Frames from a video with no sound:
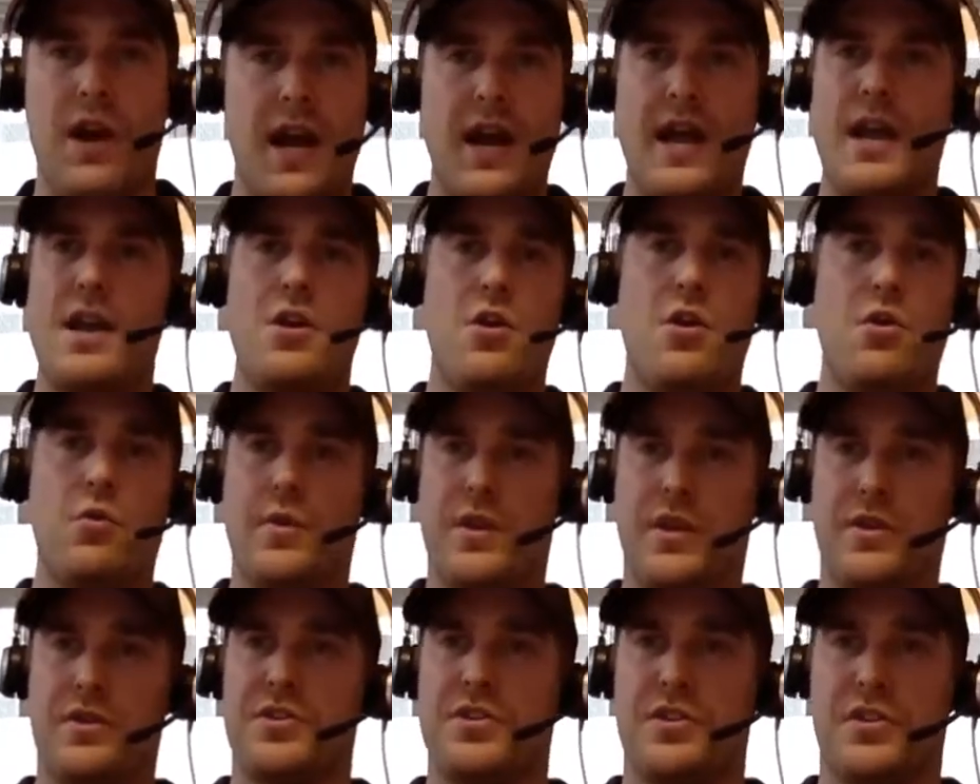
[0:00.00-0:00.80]
I know
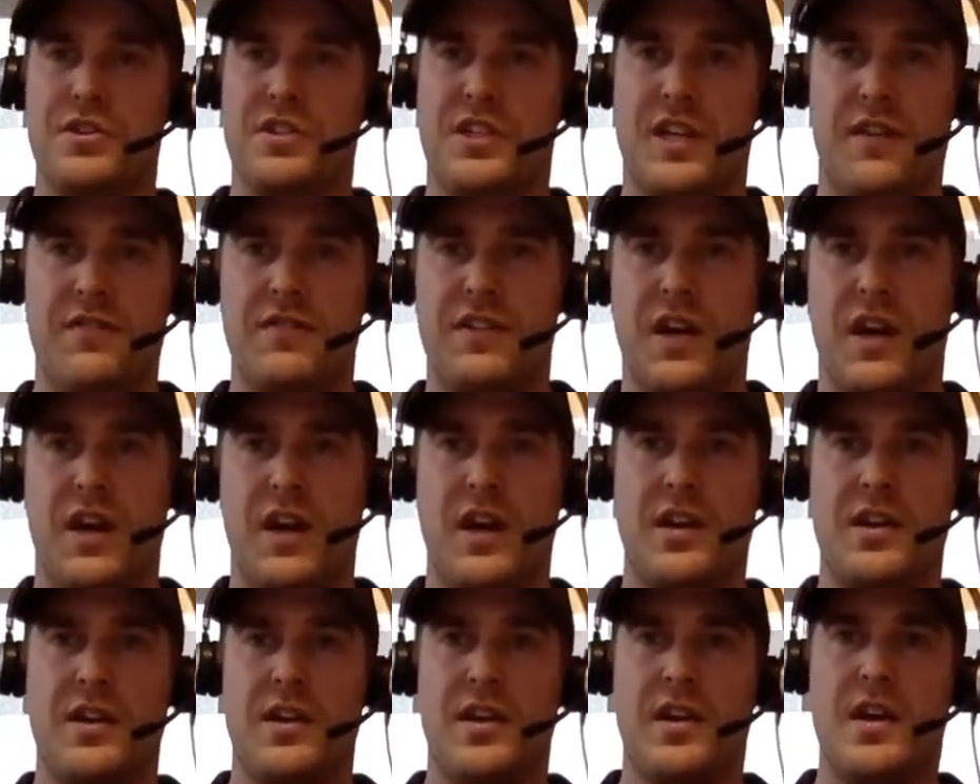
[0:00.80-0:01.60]
realtors have
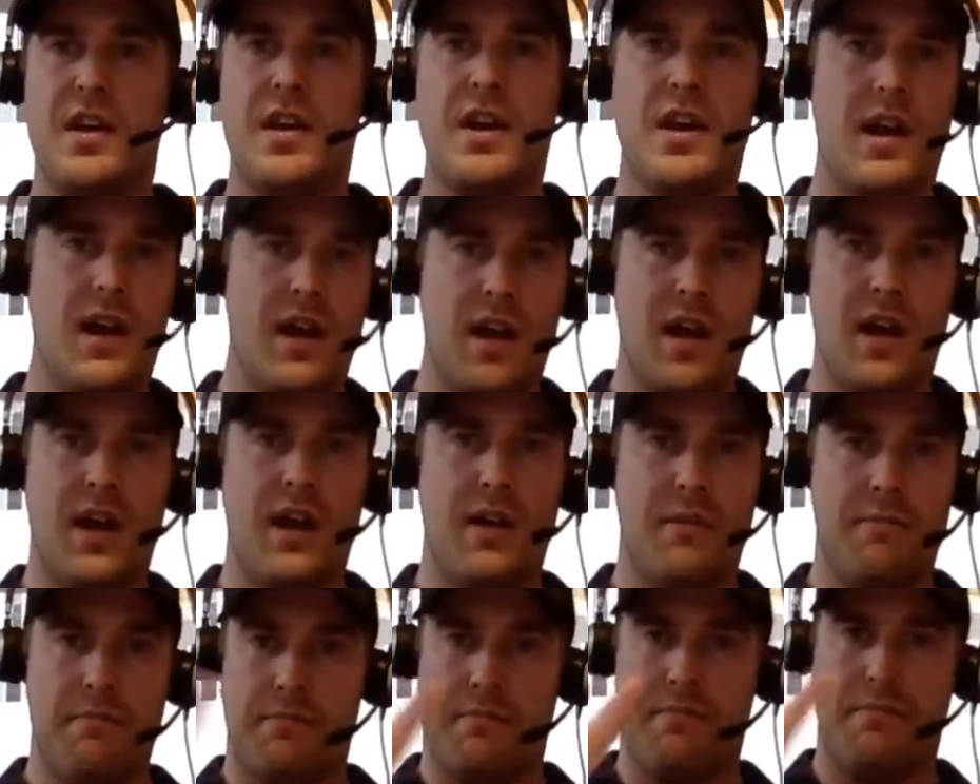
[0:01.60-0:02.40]
done
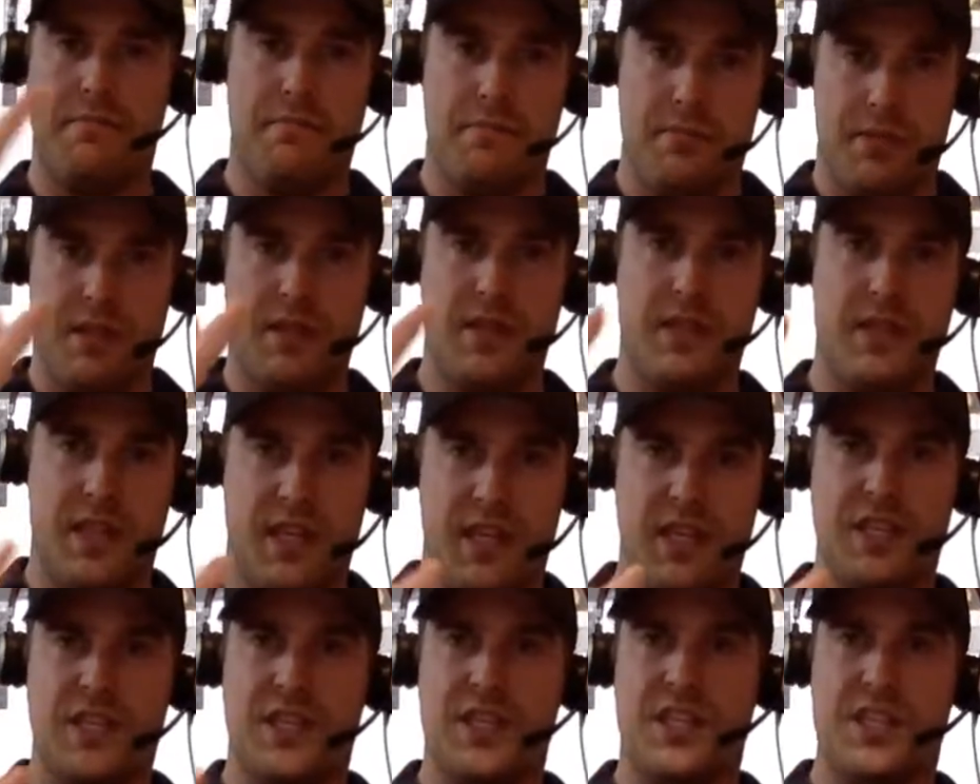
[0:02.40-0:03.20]
um,
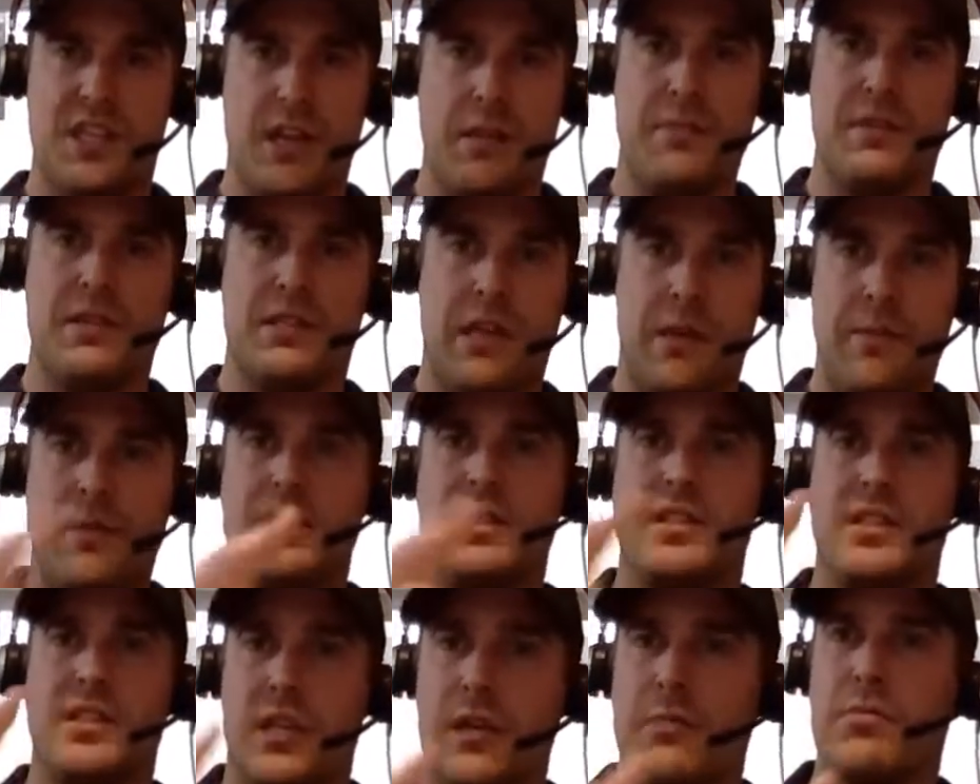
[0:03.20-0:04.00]
these something something
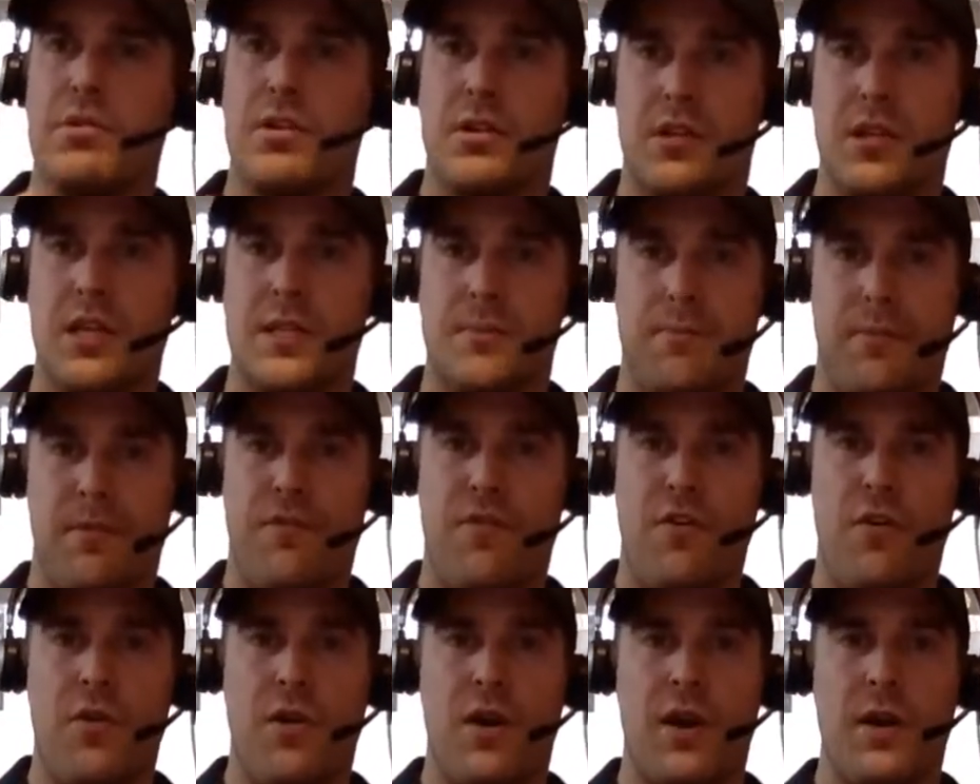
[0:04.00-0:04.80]
similar to this
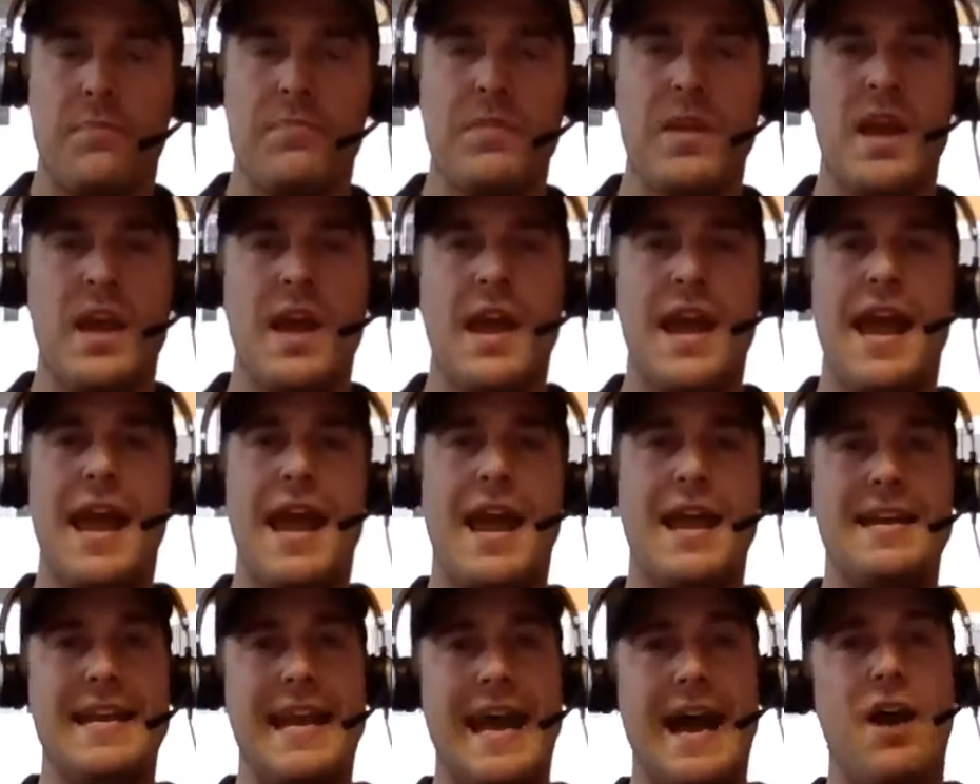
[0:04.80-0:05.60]
before,
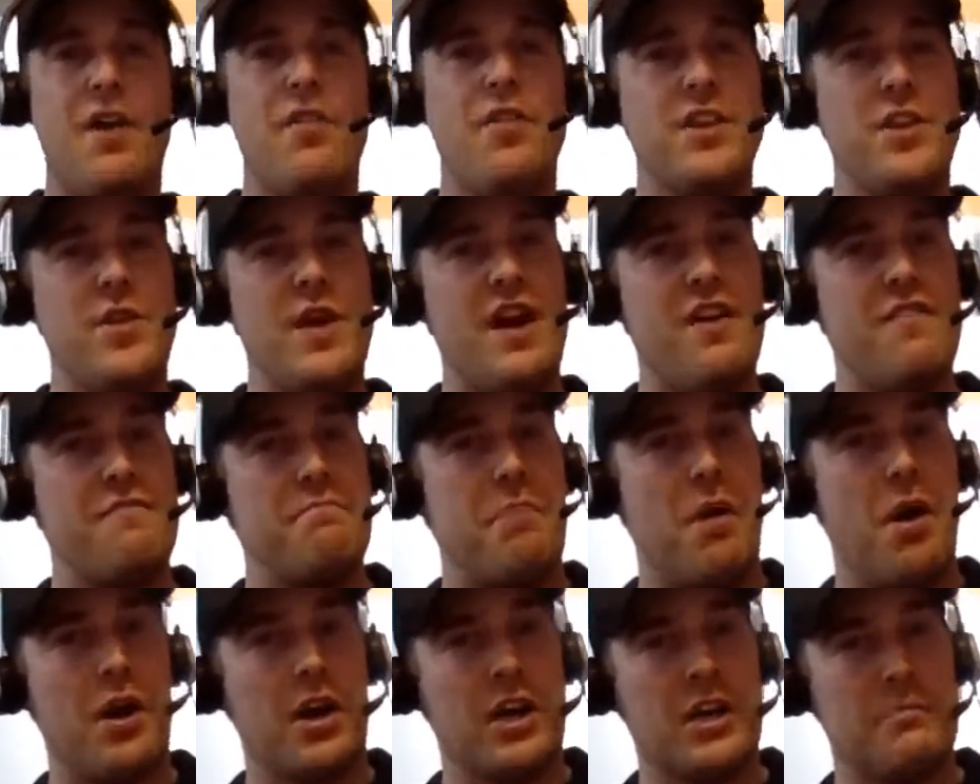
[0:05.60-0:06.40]
and now that you have
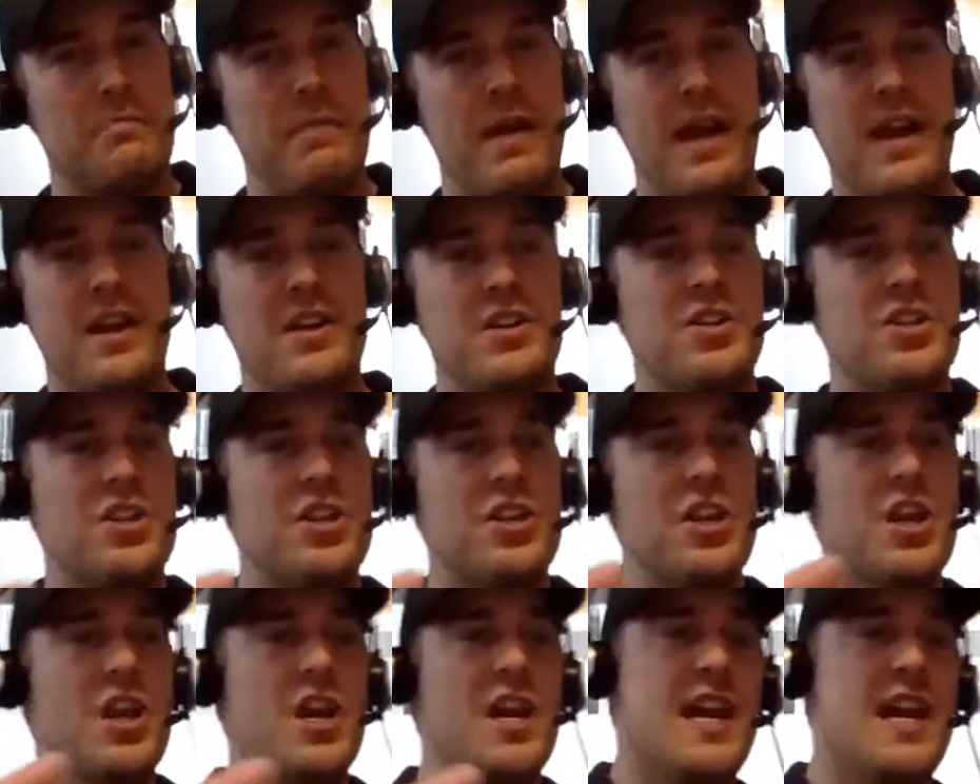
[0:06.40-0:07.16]
Parkbench,